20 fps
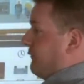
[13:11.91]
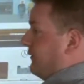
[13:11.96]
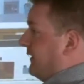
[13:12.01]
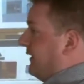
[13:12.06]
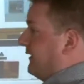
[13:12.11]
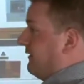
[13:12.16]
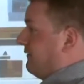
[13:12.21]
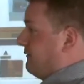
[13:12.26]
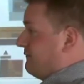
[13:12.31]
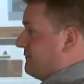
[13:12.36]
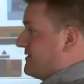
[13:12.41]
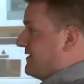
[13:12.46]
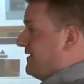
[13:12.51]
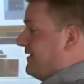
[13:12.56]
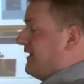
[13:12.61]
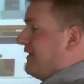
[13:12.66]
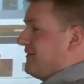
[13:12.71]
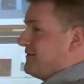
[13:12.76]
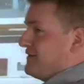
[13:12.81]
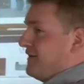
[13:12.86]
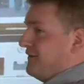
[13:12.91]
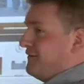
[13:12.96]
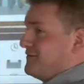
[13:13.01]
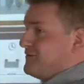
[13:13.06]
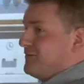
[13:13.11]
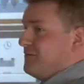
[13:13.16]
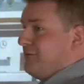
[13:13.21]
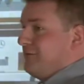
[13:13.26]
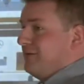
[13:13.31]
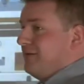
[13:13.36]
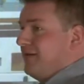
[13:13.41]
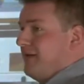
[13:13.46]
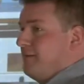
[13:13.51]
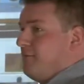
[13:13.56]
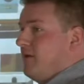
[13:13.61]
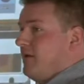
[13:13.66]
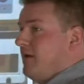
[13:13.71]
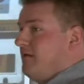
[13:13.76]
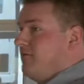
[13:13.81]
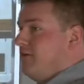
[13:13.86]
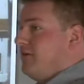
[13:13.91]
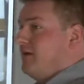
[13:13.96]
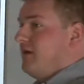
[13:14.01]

when they sitting outside the school when they came out every